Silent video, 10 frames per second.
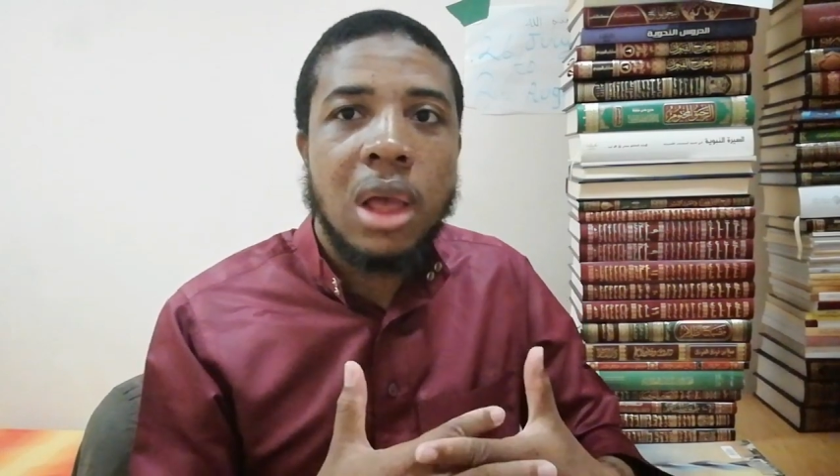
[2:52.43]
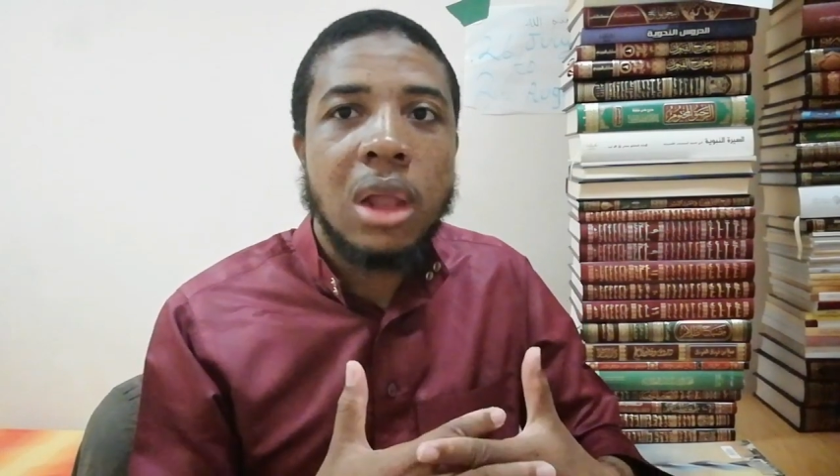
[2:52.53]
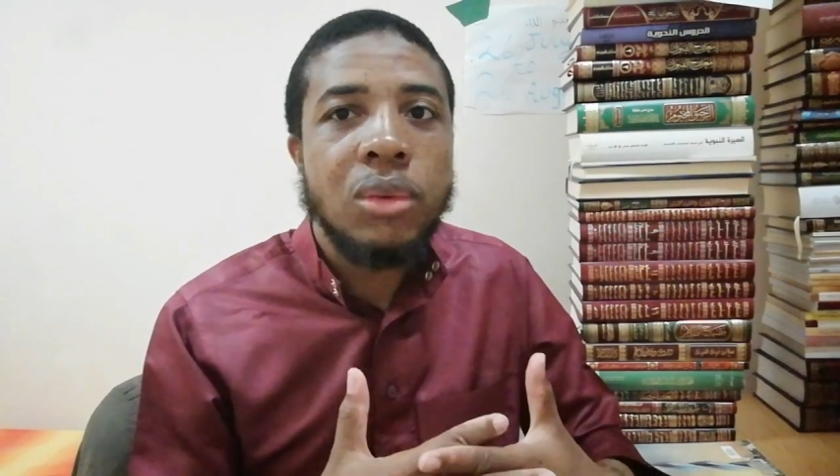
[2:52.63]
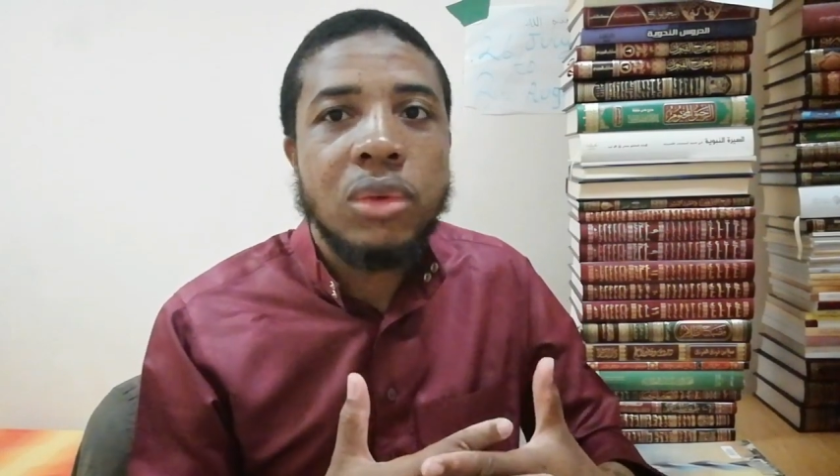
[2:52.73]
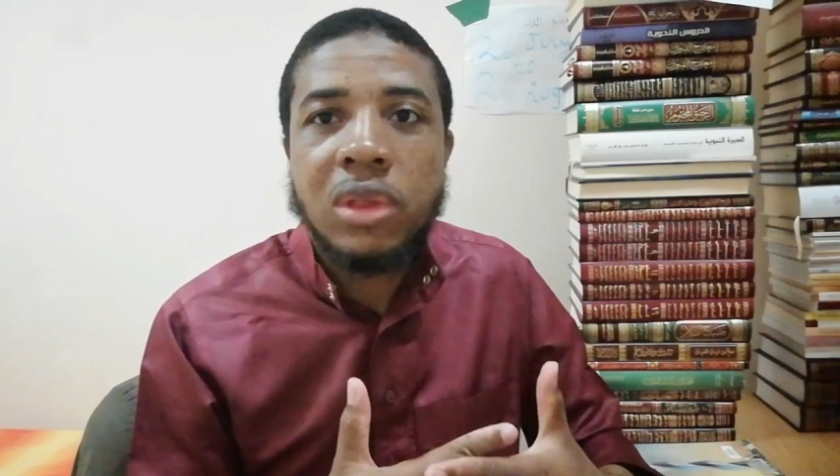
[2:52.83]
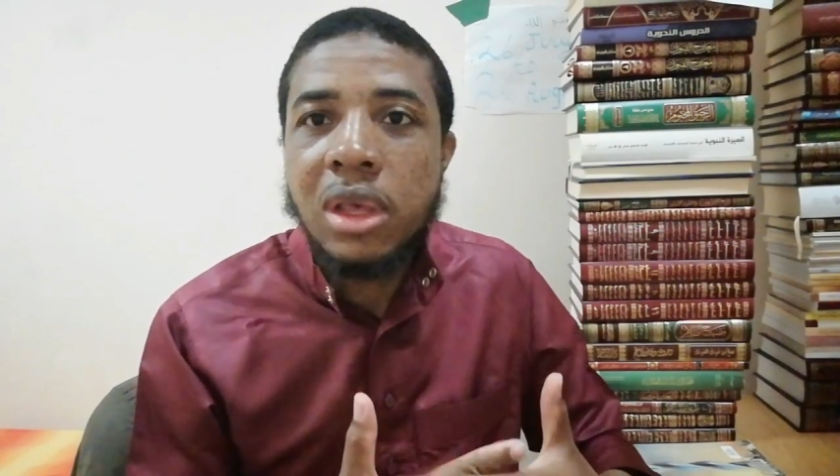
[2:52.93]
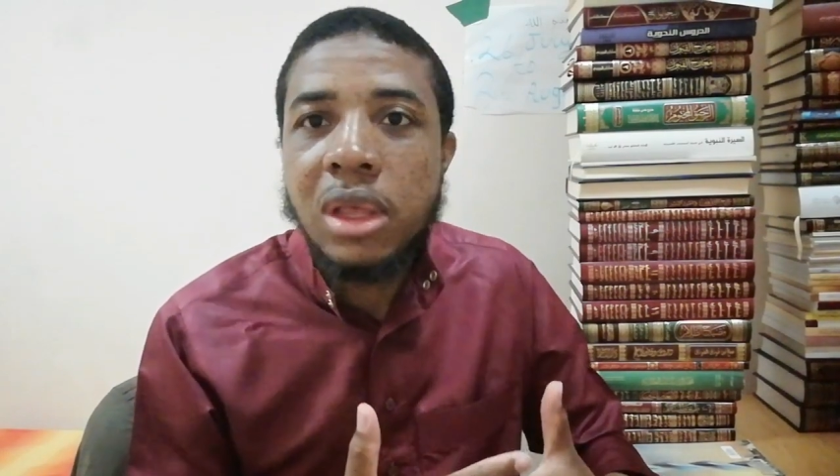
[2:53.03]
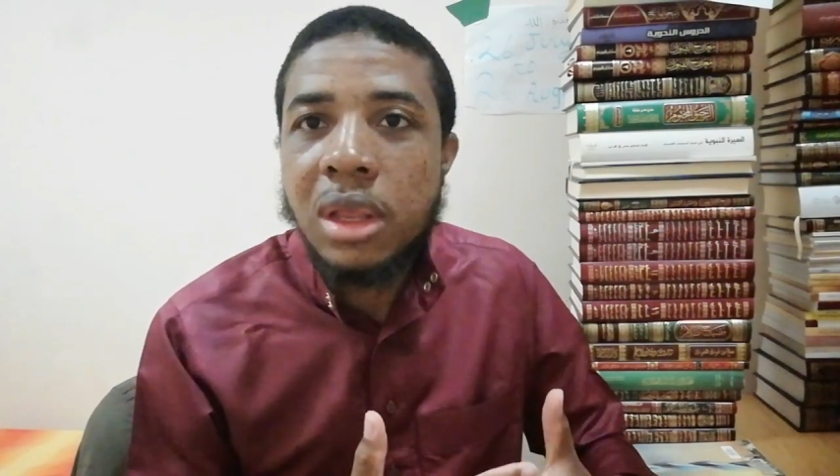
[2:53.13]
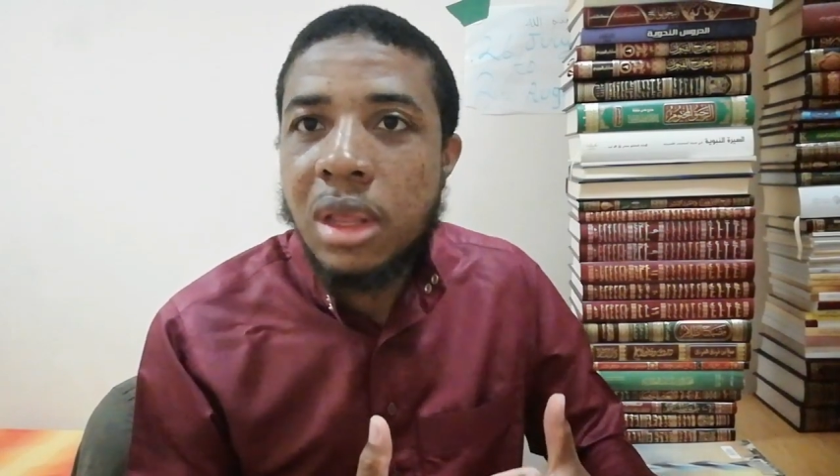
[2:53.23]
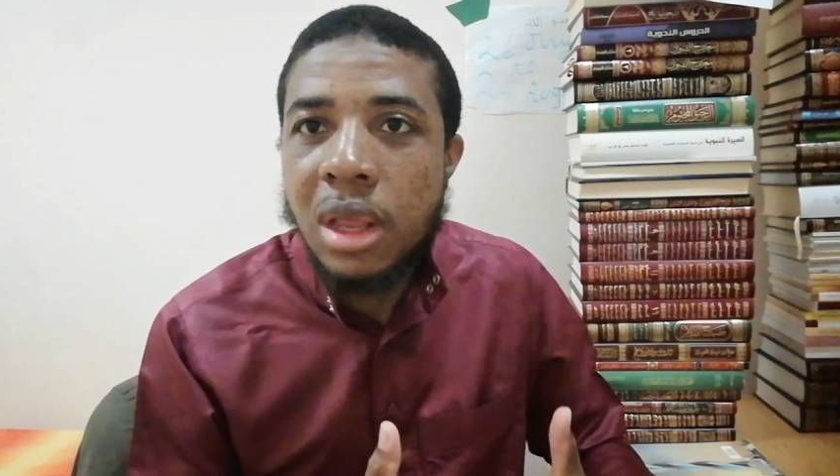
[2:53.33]
and we
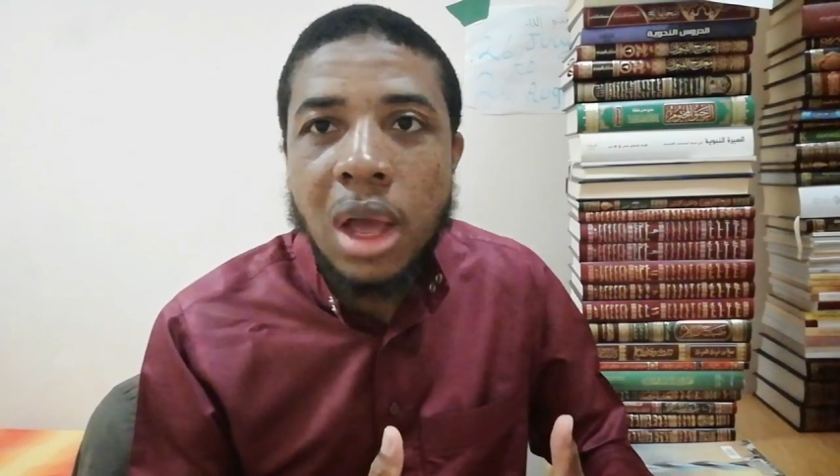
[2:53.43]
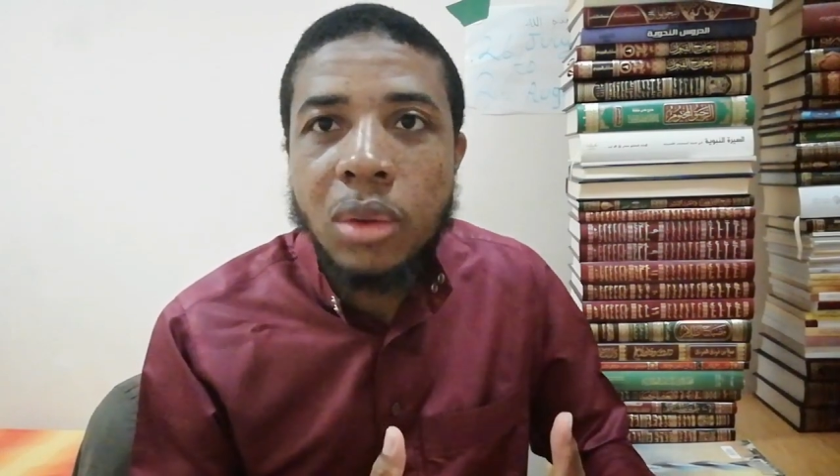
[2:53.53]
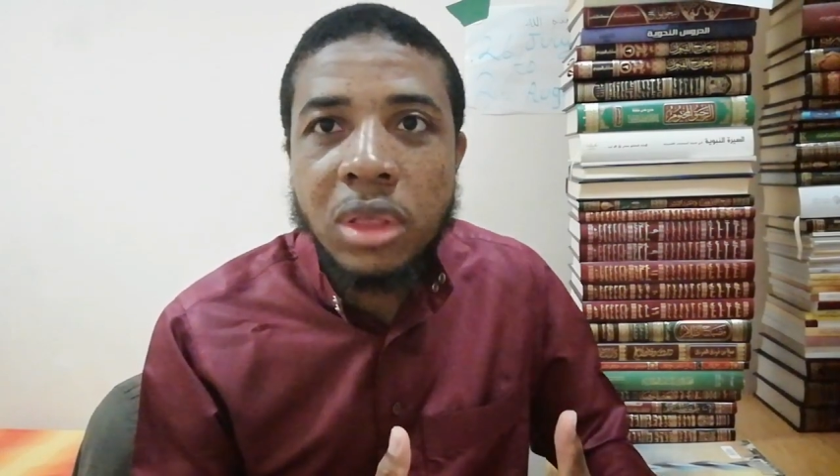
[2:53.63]
see how